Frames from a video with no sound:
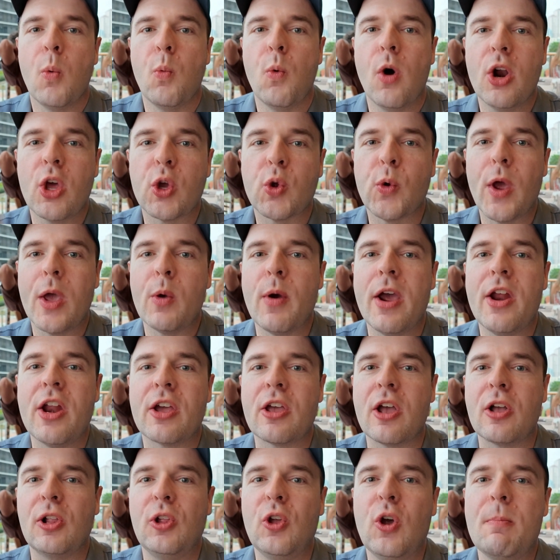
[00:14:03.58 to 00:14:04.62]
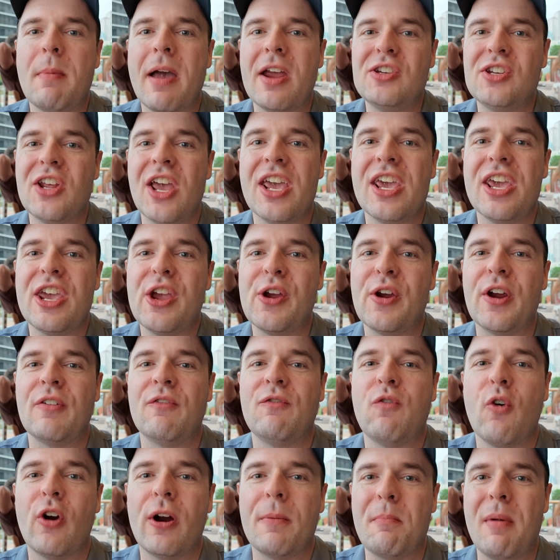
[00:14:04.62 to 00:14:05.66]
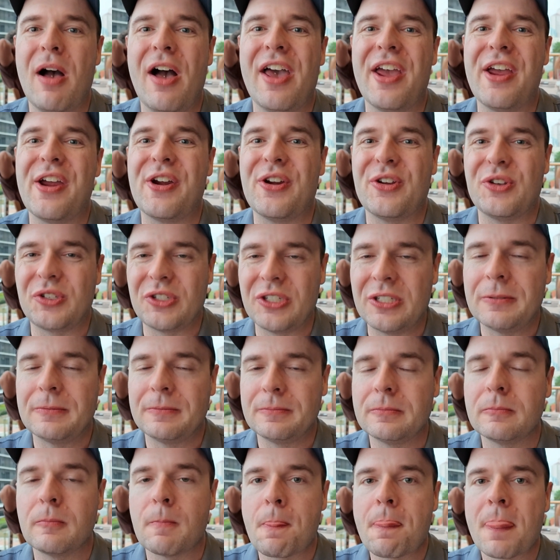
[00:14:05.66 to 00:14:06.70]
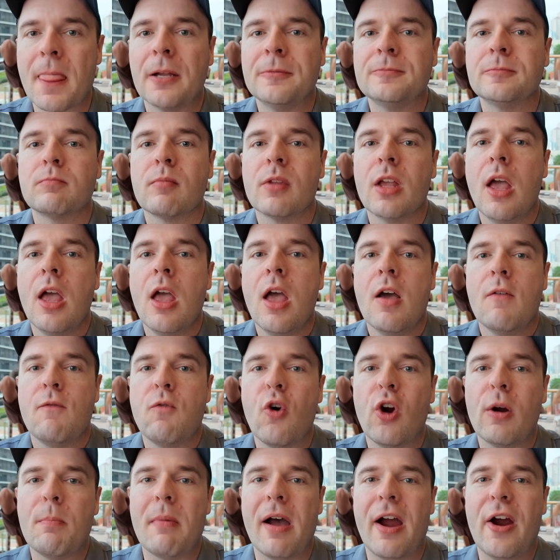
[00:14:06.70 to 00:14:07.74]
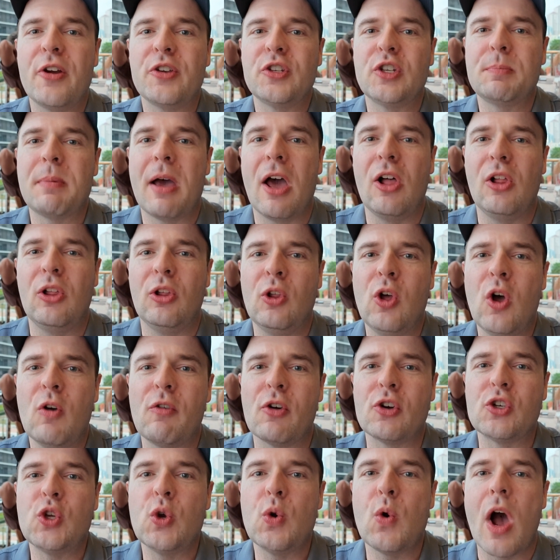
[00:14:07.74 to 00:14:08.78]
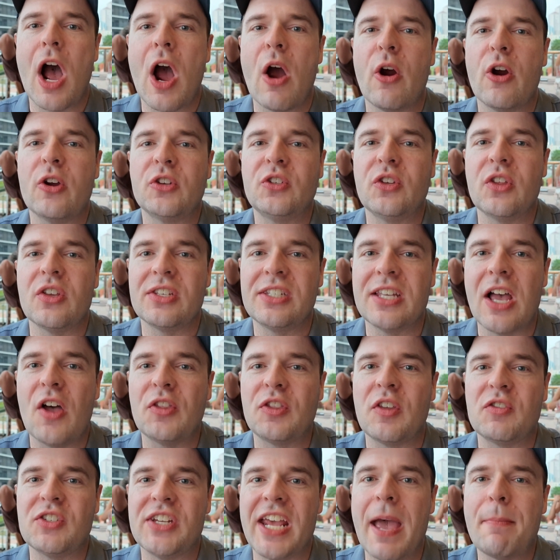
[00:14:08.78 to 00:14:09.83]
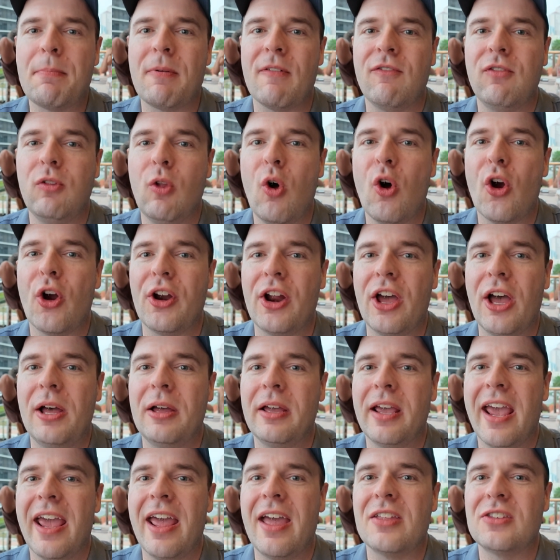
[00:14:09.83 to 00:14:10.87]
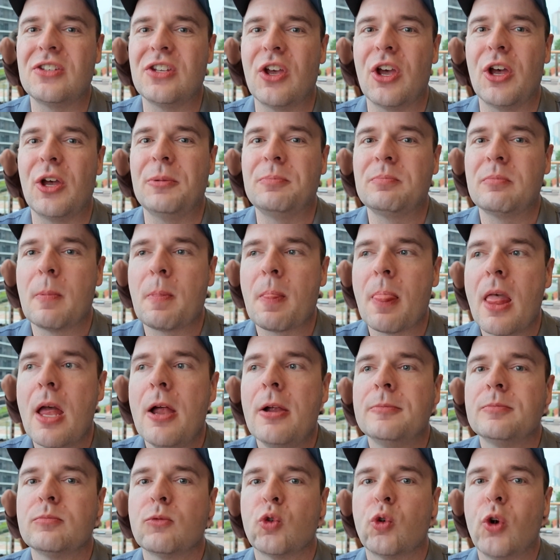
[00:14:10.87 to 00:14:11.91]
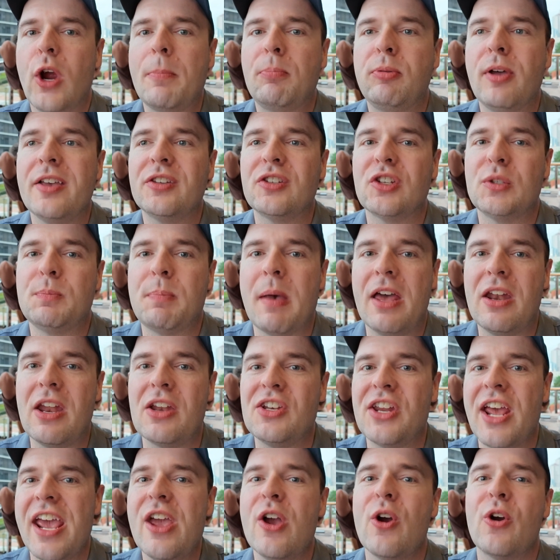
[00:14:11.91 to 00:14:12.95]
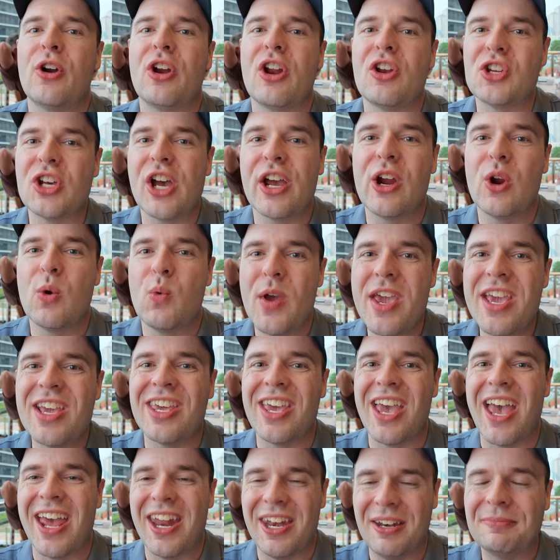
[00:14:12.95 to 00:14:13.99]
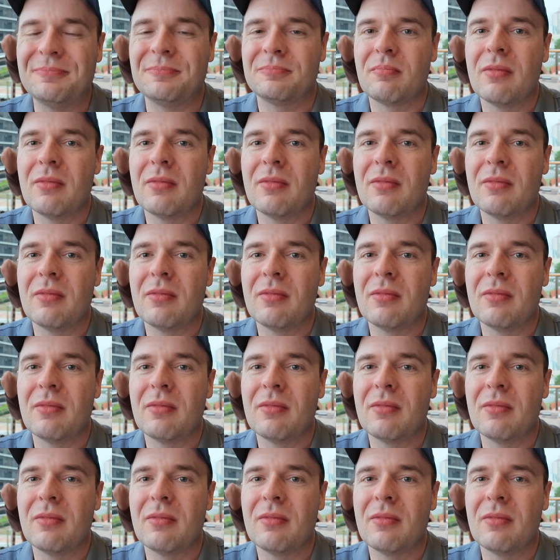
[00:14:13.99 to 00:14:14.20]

What a great way to conclude my day here in Fort Myers. Fort Myers is about a little over 2 hours to the south of Tampa, Florida, and it's a great place to spend a day or an entire weekend.